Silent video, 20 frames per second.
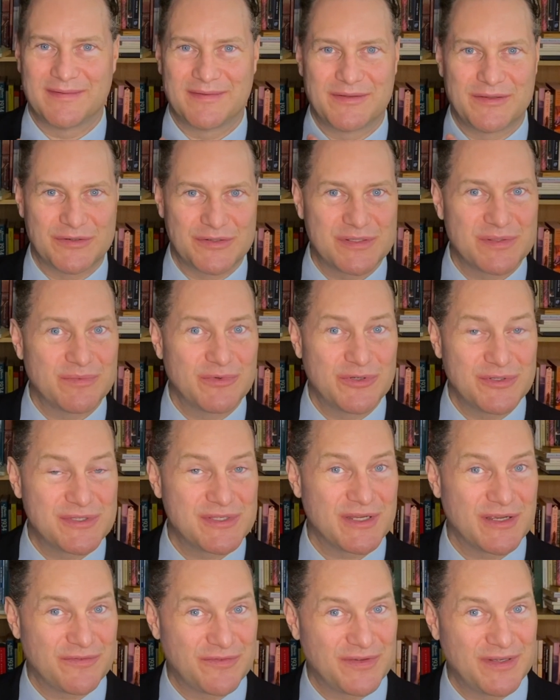There's some good
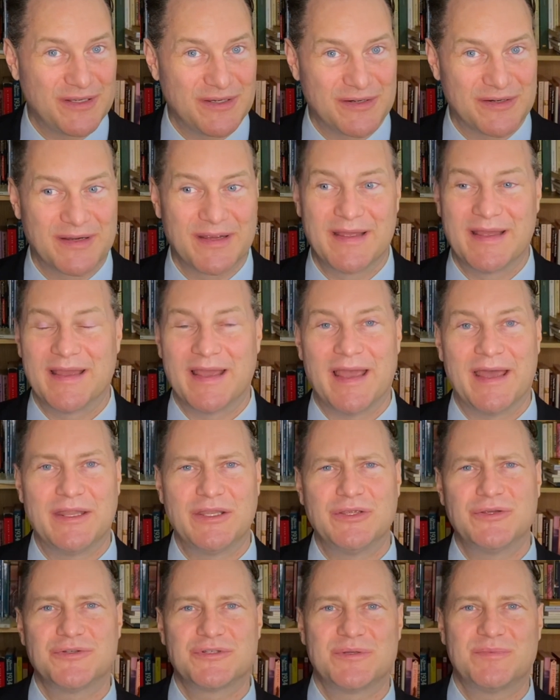stuff in here, and
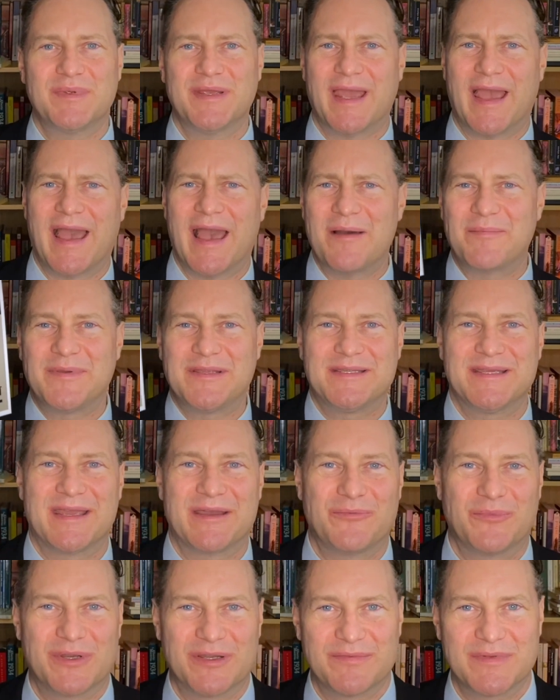you should be happy to
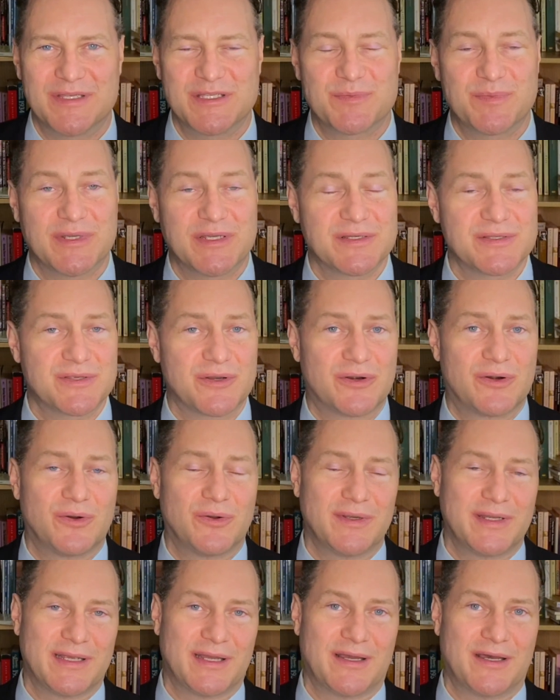get one of these because there are
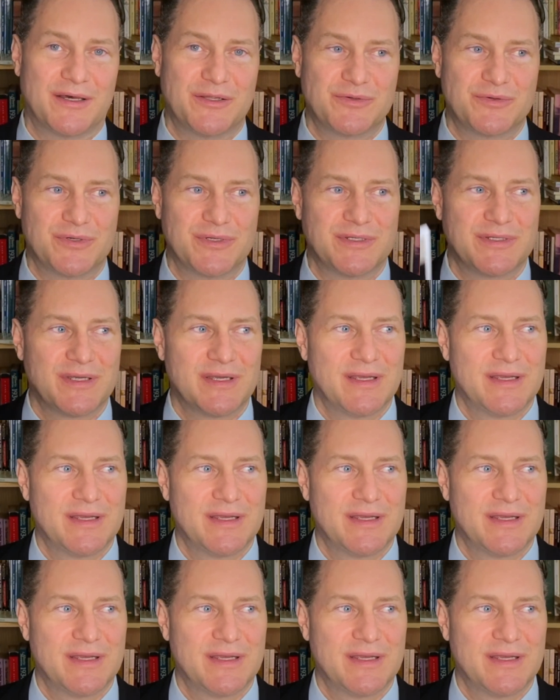only 100.